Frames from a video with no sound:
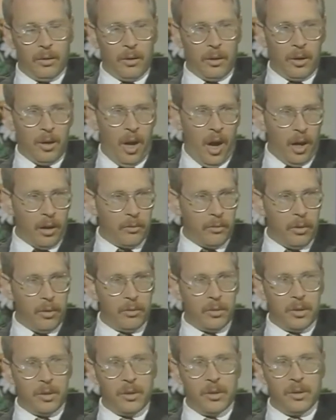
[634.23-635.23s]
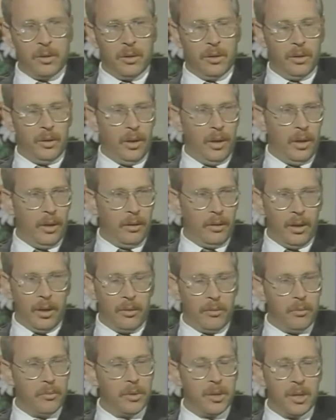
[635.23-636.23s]
cockroaches, and
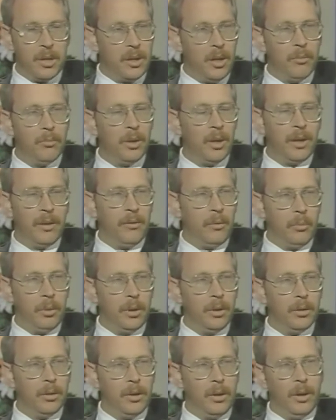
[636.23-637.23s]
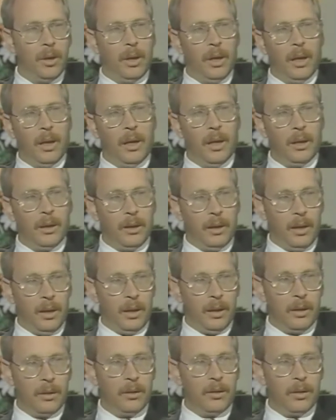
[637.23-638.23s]
it was just unbelievable.
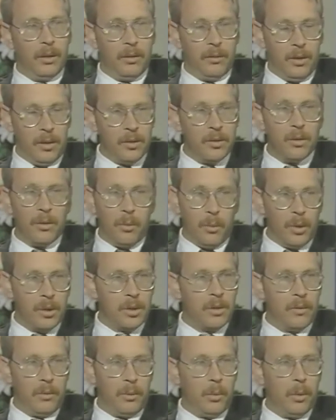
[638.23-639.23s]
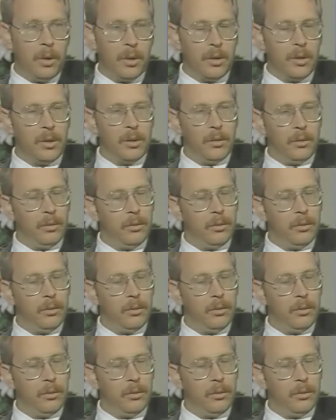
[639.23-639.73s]
And these are the worst of the worst.